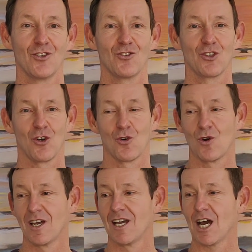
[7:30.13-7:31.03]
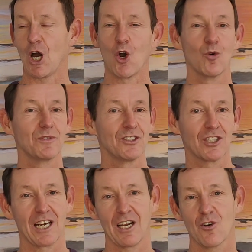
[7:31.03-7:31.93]
So I hope this
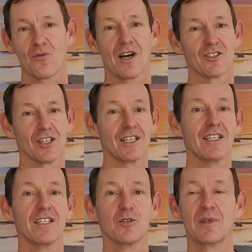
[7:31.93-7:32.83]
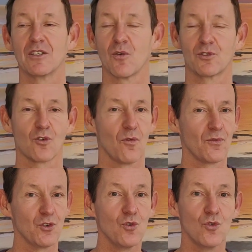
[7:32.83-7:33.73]
clarifies a little bit of the
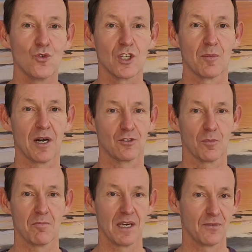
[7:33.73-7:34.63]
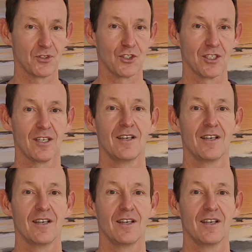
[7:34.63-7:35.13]
confusion about the myths.